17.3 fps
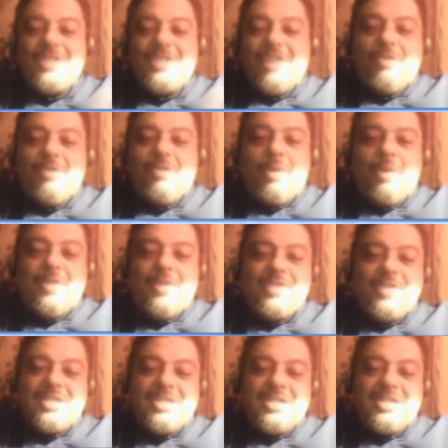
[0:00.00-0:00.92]
yourself, and what
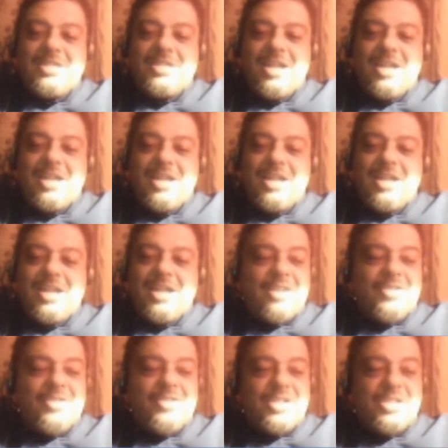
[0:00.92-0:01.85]
we've just done in this
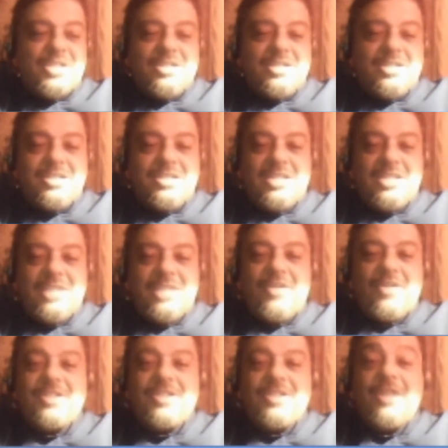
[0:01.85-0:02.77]
conversation is to
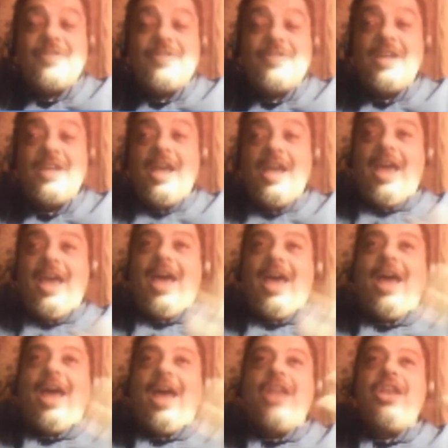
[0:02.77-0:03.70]
give ourselves
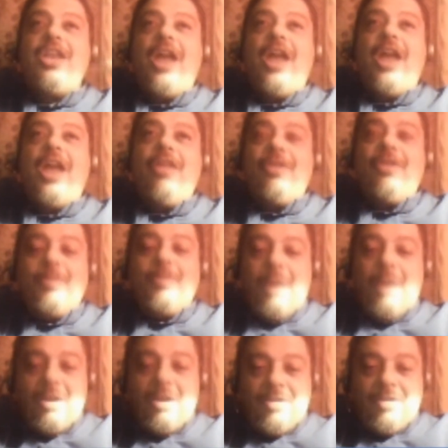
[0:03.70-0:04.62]
another
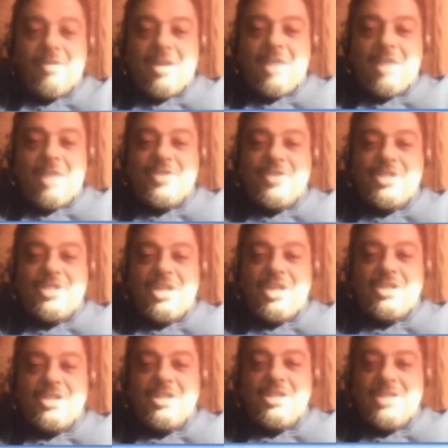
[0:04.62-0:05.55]
part of the
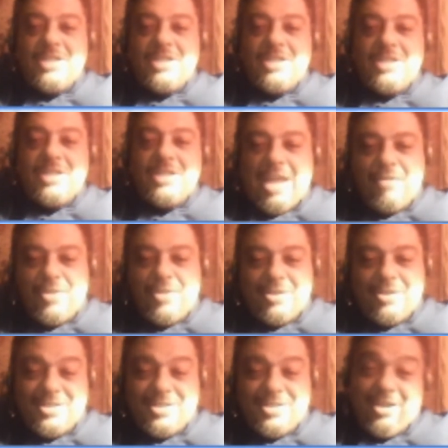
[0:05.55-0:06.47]
conversation to have
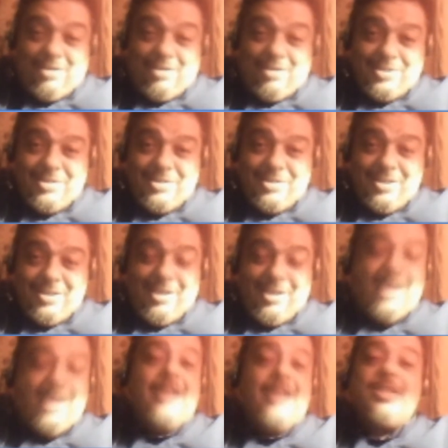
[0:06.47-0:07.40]
with ourselves
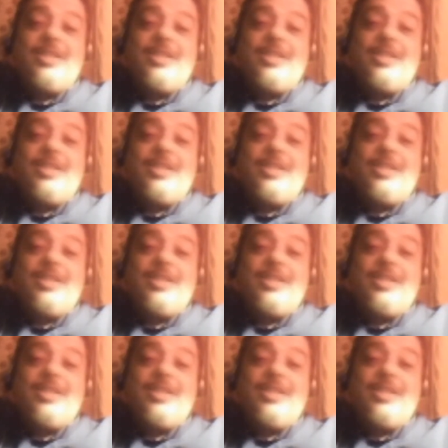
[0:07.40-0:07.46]
mm-hmm.